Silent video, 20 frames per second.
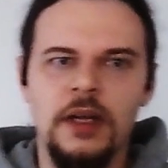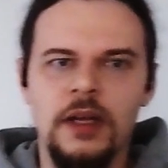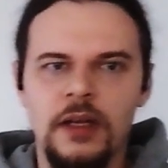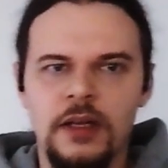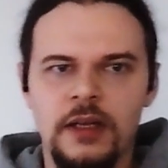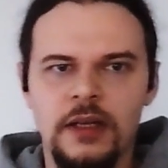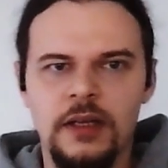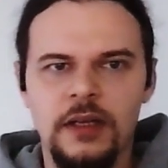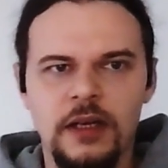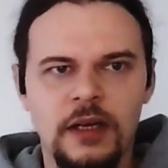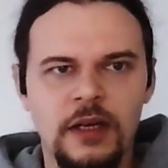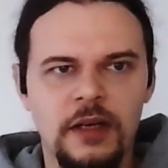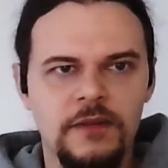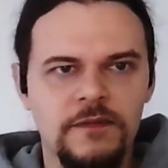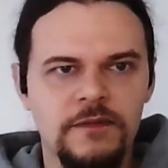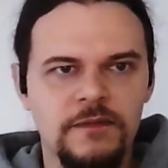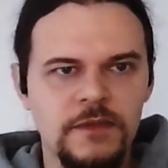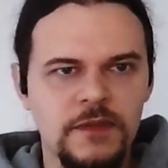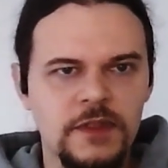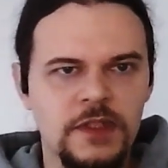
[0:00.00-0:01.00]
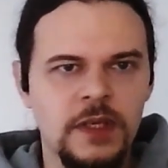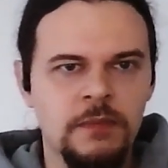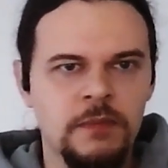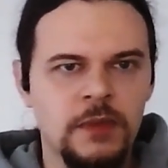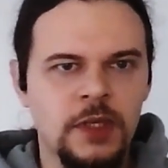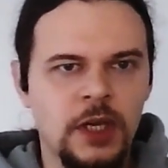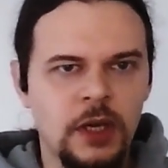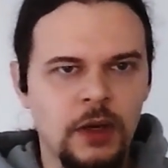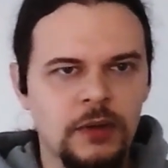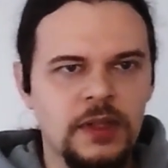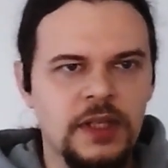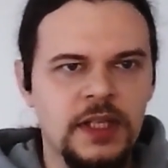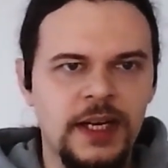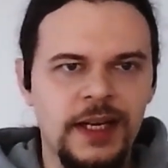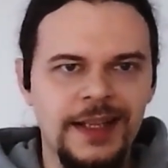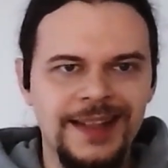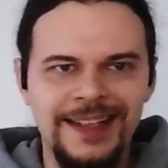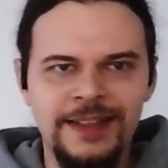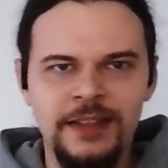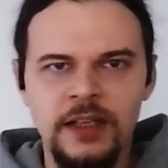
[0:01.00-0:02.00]
of some code that
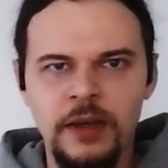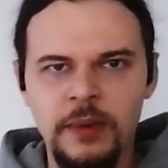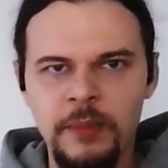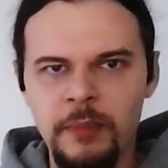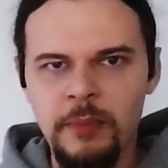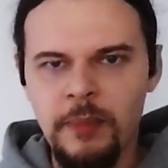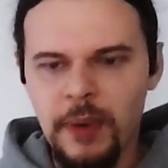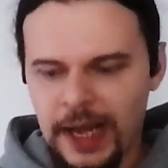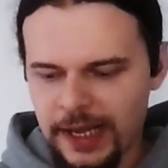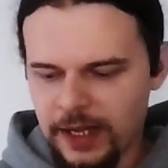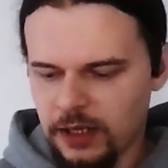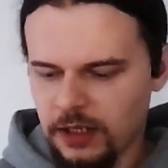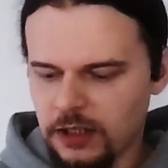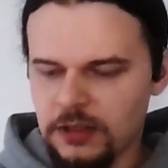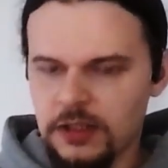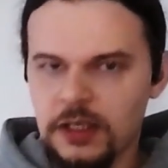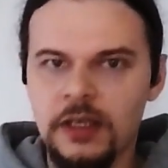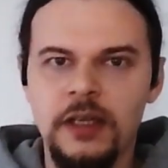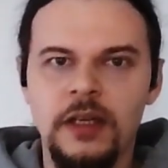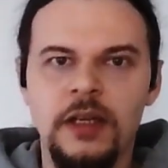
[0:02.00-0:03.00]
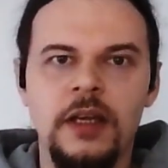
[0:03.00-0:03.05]
I then compiled,